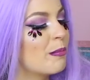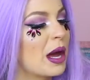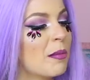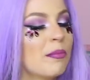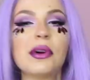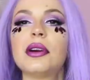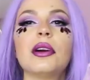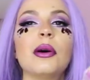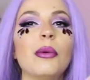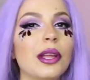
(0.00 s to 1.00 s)

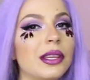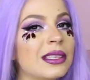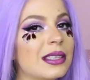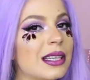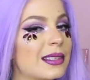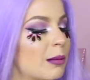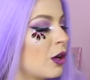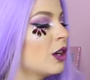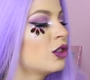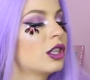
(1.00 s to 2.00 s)
remember what this is. I'm
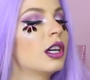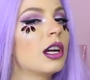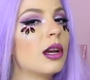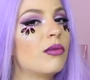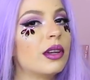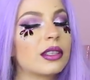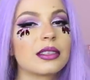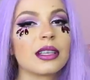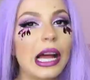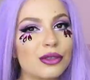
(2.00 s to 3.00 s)
not sure if
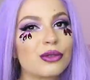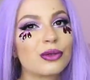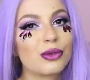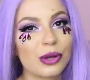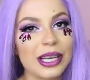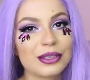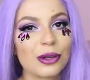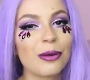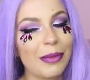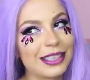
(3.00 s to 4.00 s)
it's a dress
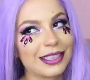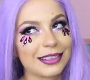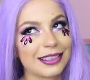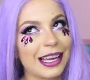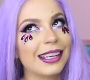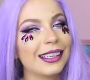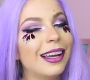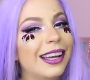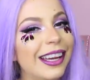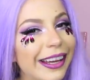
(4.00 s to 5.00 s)
or a matching set.
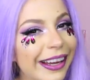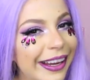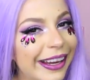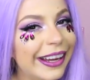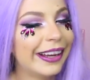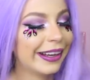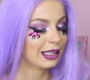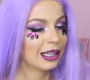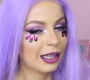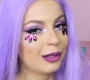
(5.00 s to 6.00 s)

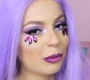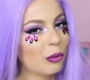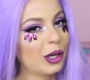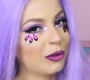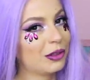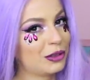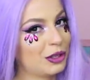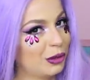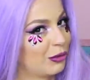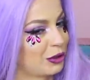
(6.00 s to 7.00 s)
one of the
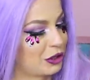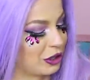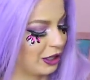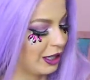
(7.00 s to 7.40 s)
two for sure.